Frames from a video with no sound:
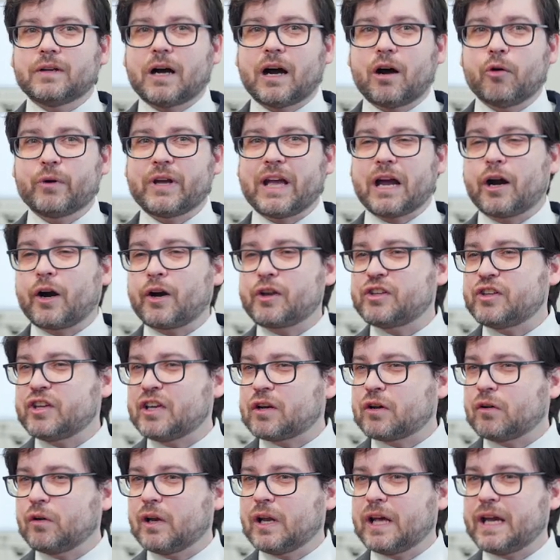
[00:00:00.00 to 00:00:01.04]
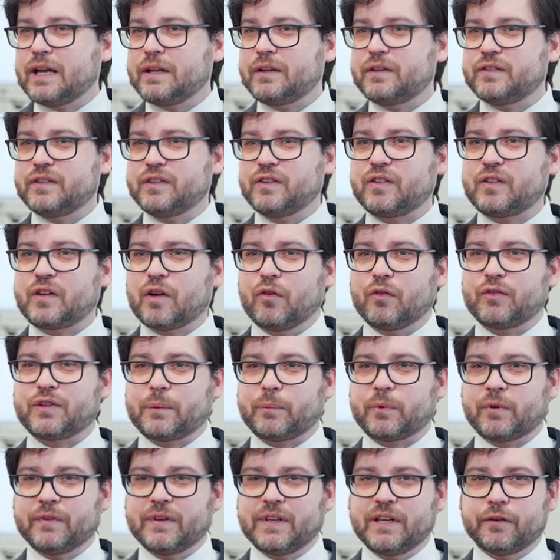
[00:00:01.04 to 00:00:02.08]
how we articulate this
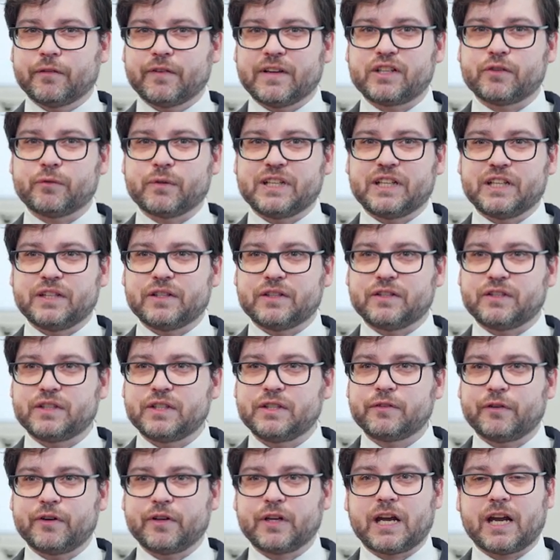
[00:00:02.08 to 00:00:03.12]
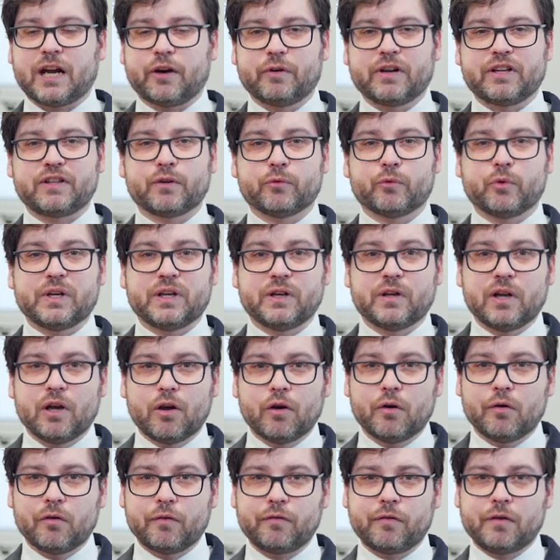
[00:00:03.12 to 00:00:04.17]
concept of innovation within these different areas, and we
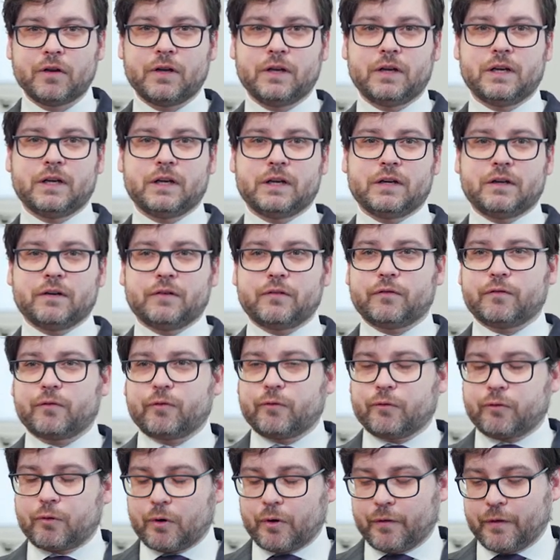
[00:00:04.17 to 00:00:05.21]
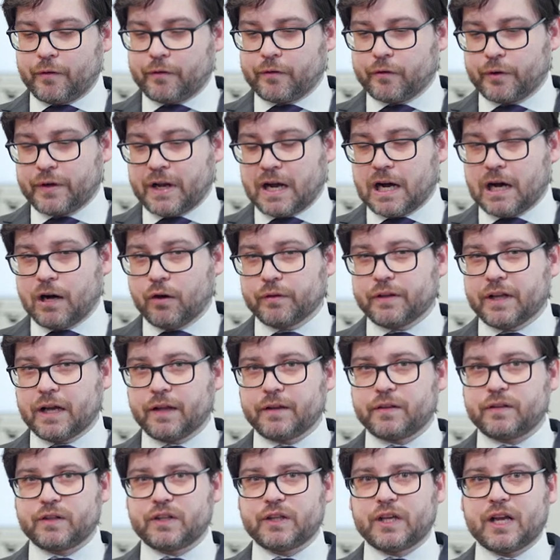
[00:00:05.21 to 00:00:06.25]
know for now
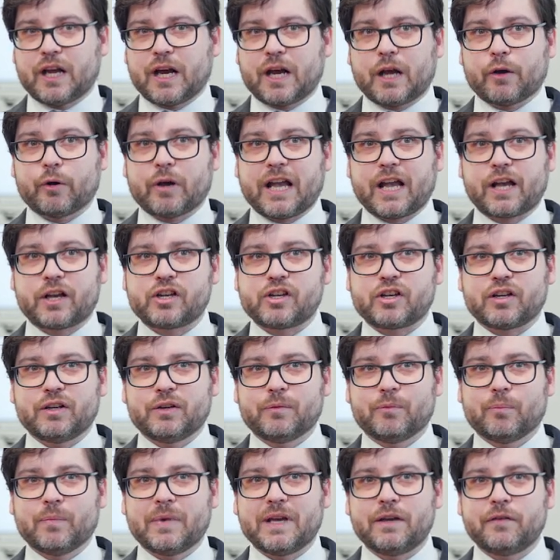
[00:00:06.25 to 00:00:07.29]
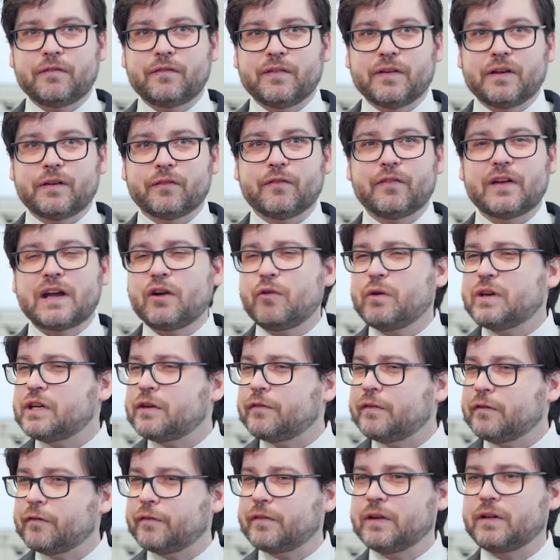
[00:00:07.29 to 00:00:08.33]
that we actually may think very
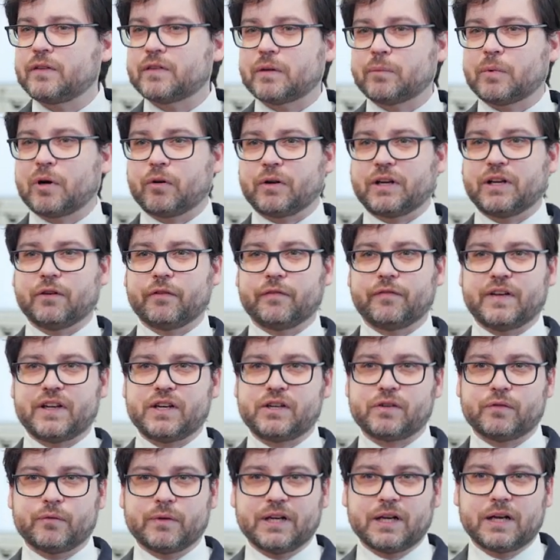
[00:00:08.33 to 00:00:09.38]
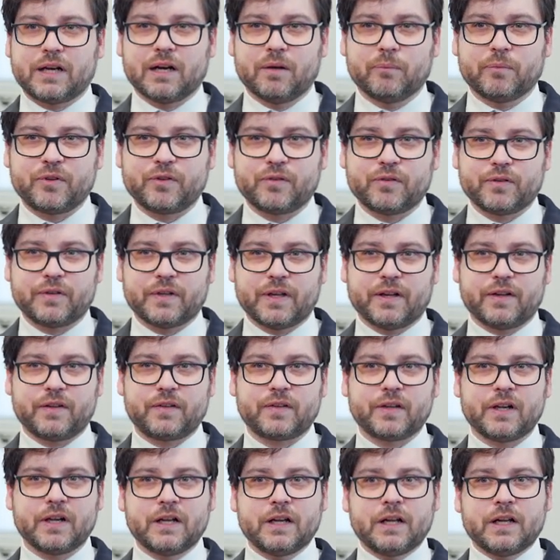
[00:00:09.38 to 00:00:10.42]
different things about innovation when it comes to
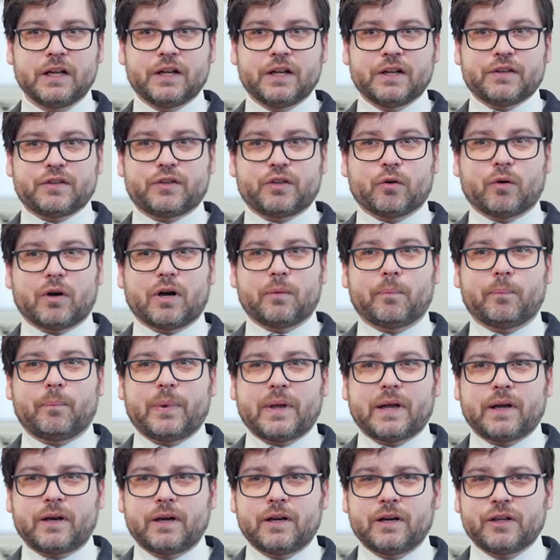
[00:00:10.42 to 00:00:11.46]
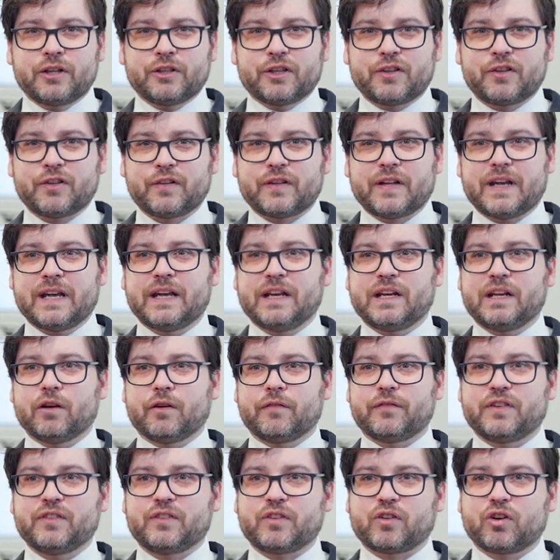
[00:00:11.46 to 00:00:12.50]
this. So a better understanding
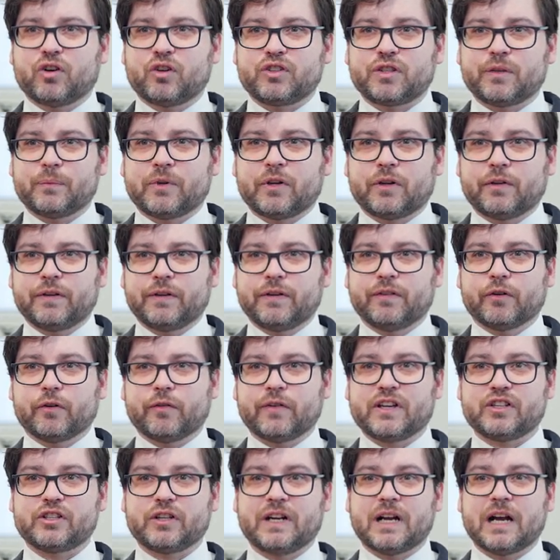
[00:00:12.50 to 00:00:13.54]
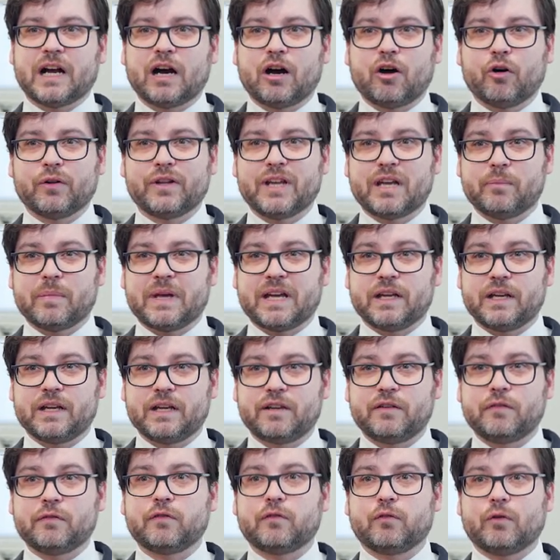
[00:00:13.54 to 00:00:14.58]
of this concept of innovation, how they may
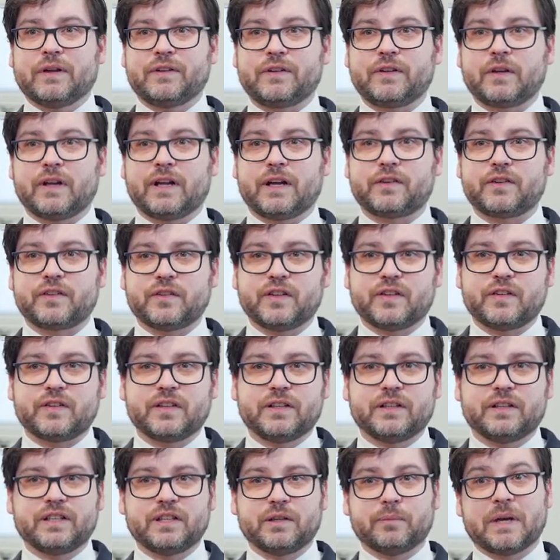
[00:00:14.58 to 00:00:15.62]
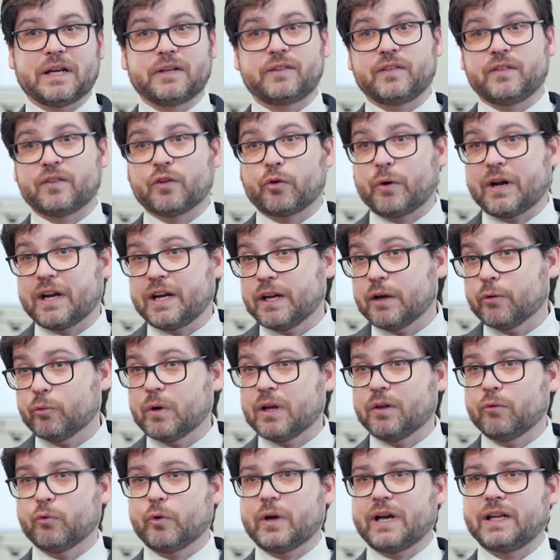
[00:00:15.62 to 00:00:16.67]
influence existing debates, is already
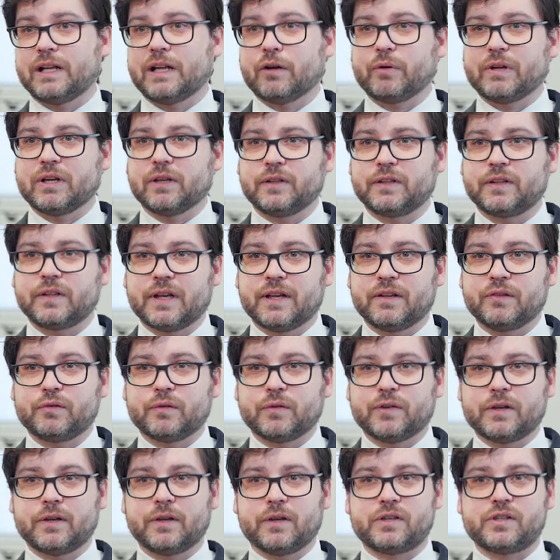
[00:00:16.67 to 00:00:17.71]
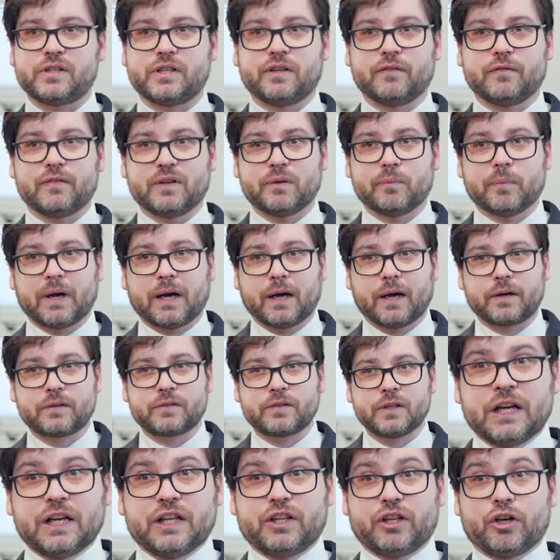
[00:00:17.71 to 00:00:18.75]
one way that we intend to achieve
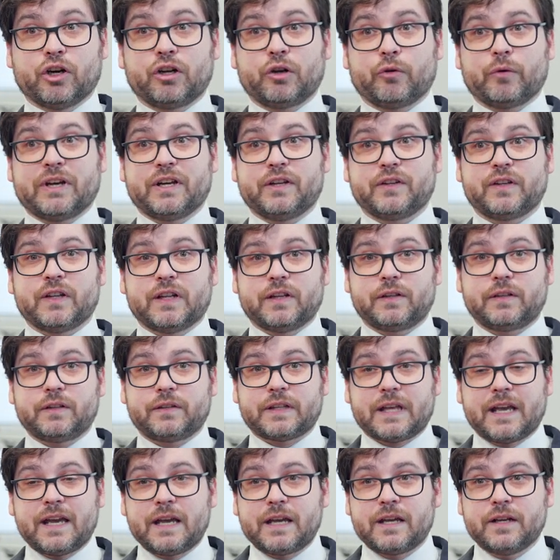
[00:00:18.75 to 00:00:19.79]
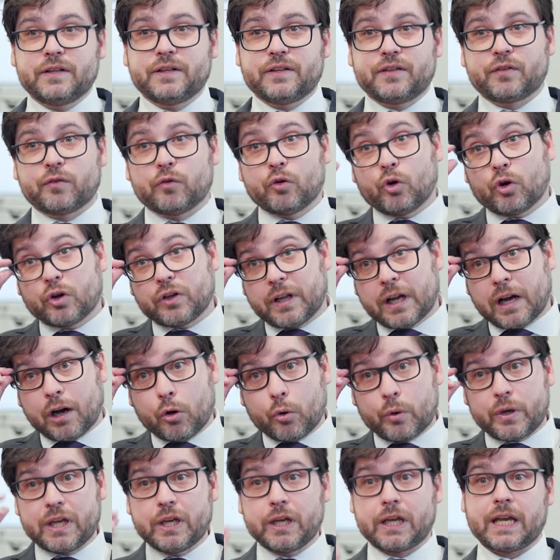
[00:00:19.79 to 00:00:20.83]
impact. The other way is taking this forward,
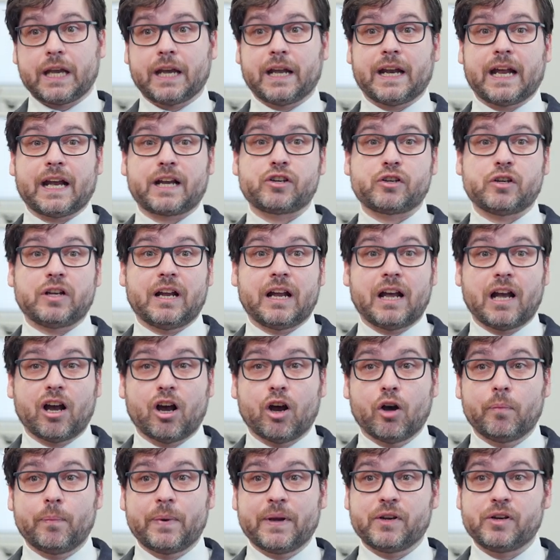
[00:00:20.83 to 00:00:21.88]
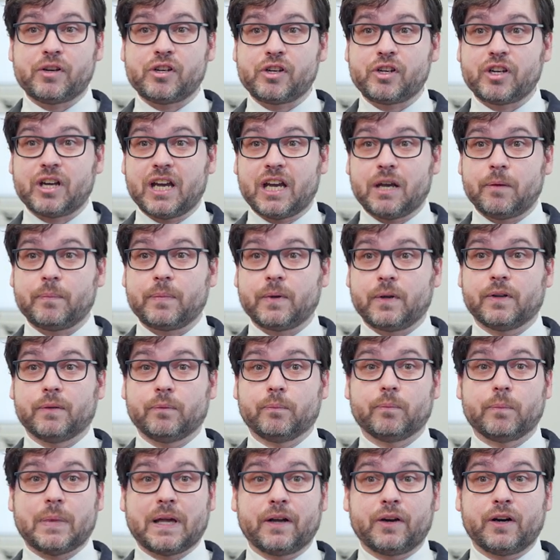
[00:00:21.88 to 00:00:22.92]
how he can actually help and shape
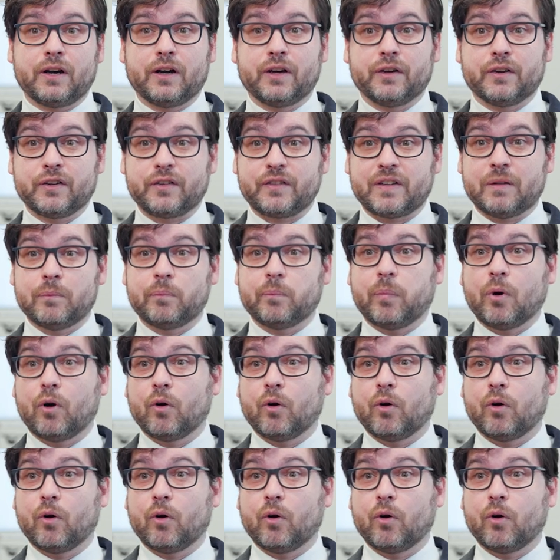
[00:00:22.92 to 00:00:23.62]
and better understand